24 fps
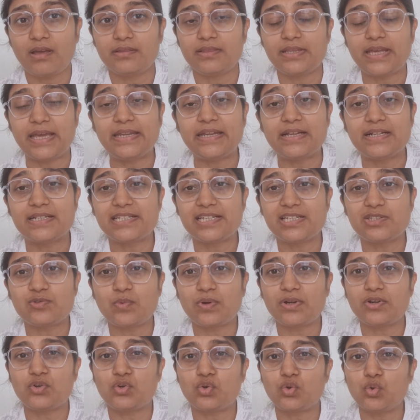the energies
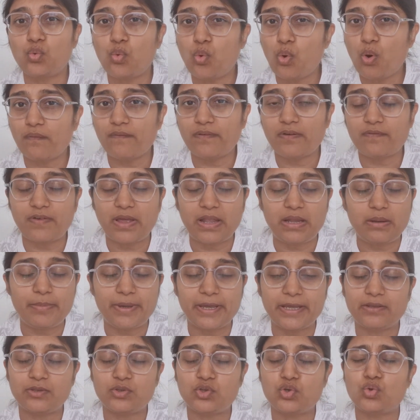were too
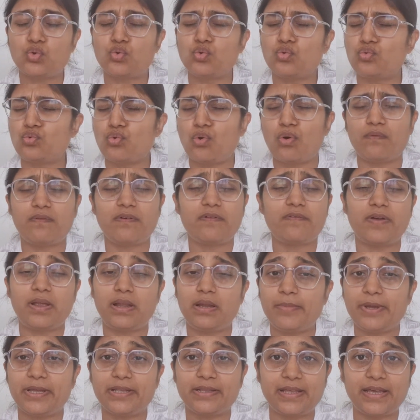overwhelming,
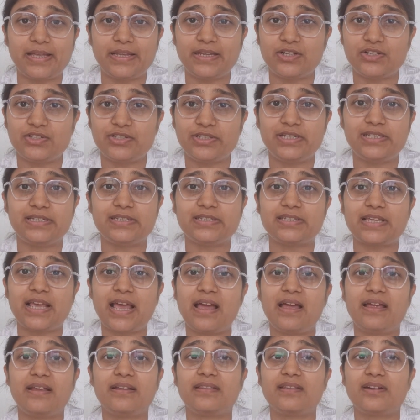the energies.
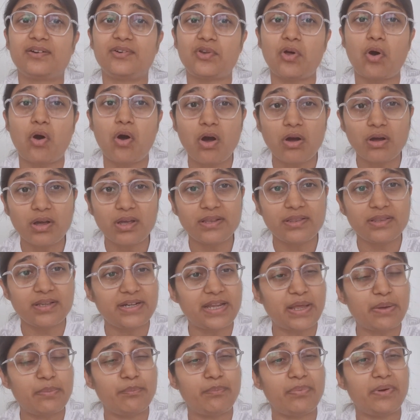And the dog in the
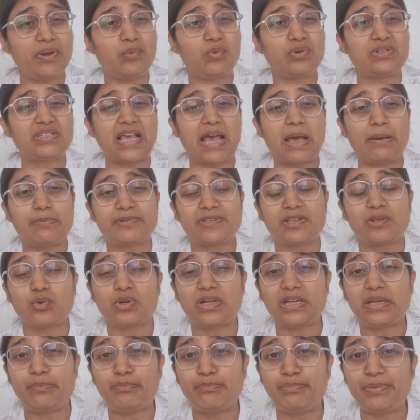temple was
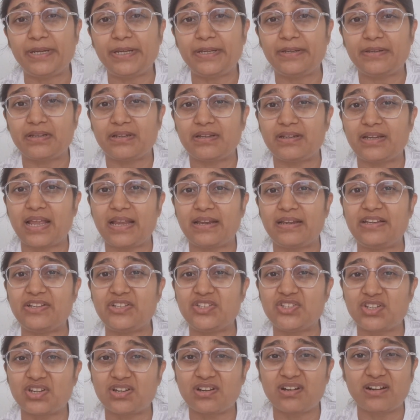absolutely beaten and
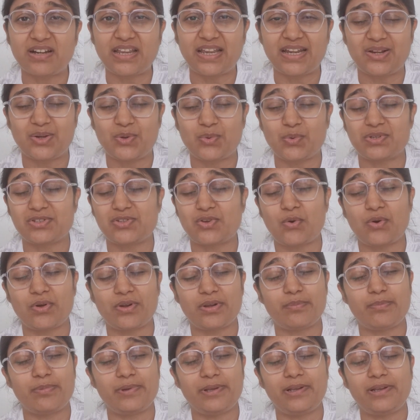injured and it was
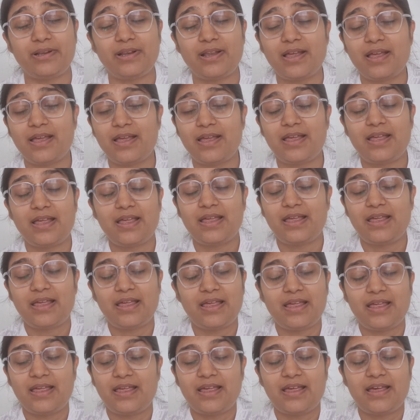horrible.
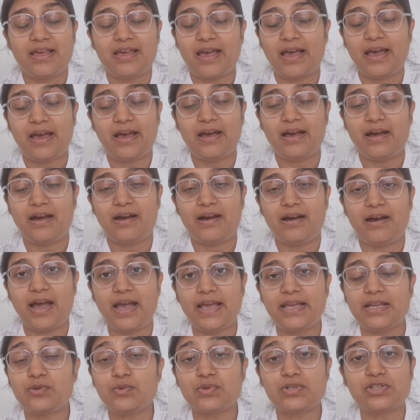
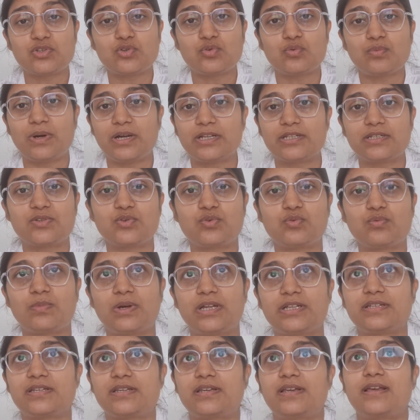It was too
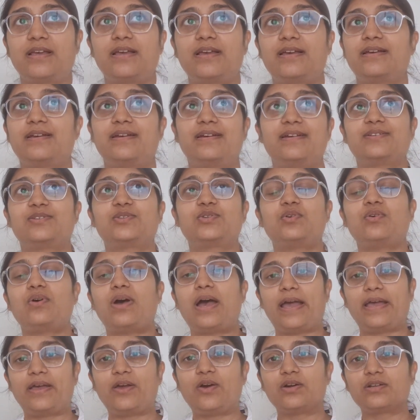much. So
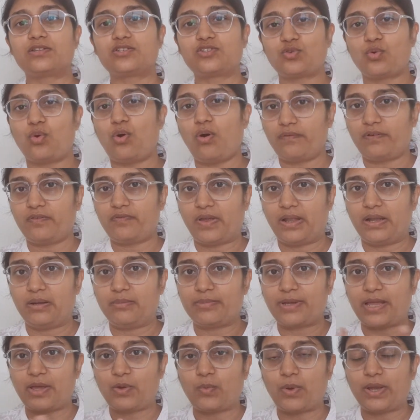I got so
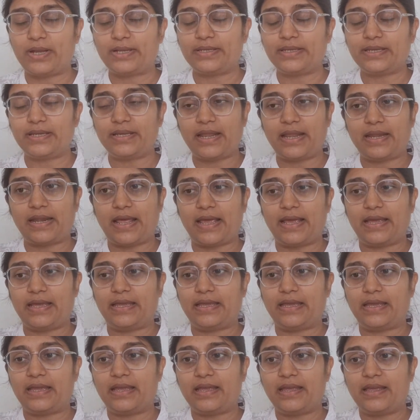overwhelmed. I went in and
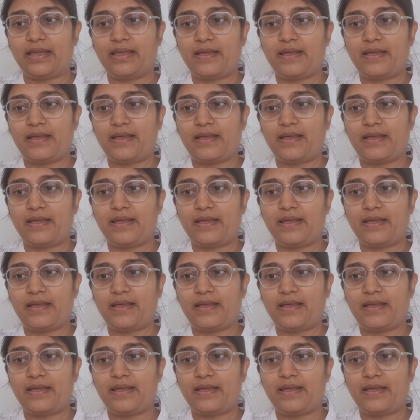I